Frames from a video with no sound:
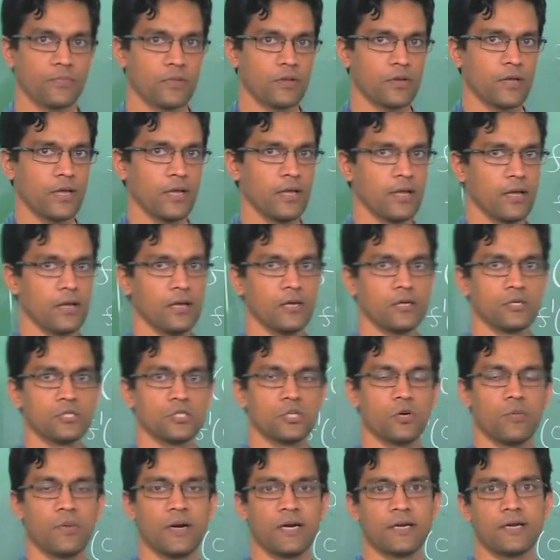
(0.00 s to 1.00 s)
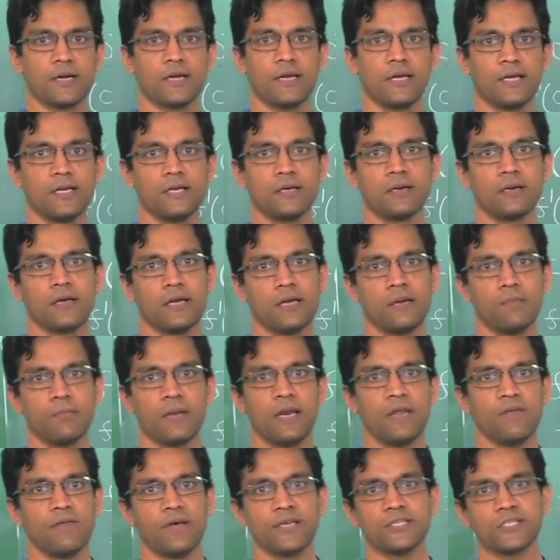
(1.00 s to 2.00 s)
Okay. So but in
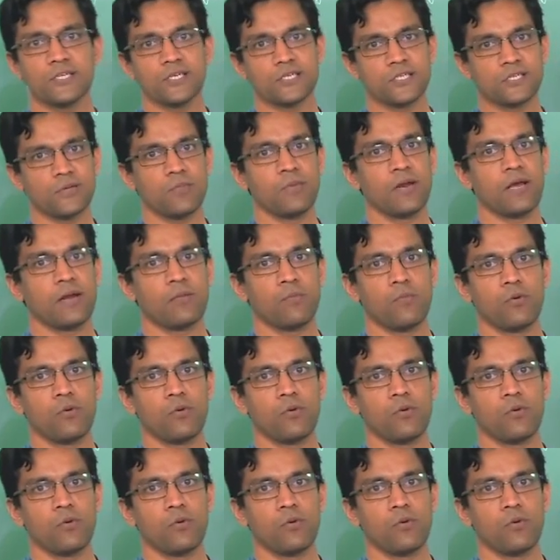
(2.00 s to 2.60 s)
many ways it is similar,